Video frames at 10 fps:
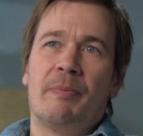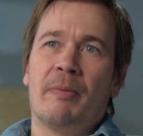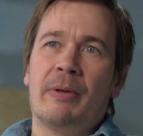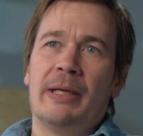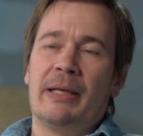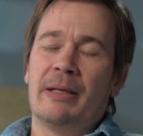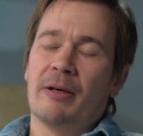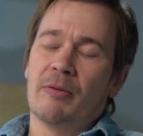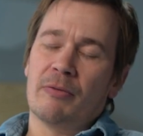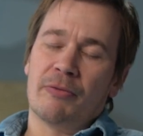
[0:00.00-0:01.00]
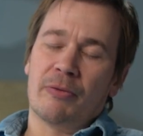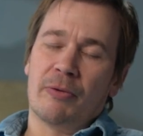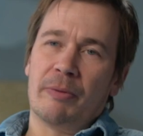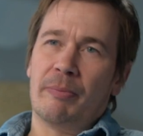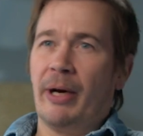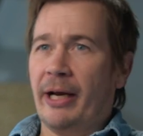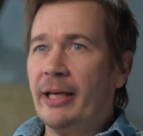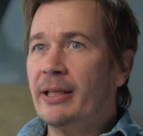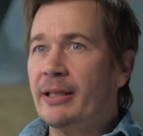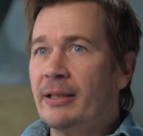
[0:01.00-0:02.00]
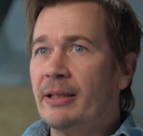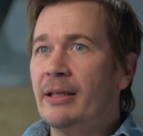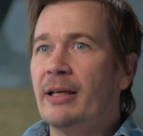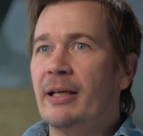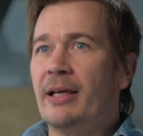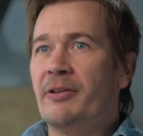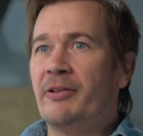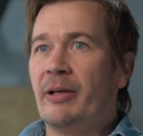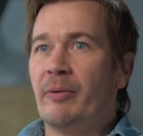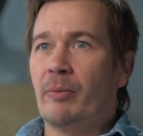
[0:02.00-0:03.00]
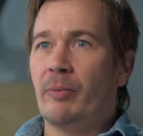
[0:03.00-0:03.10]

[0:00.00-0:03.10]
probably known for the bike, uh, Stilride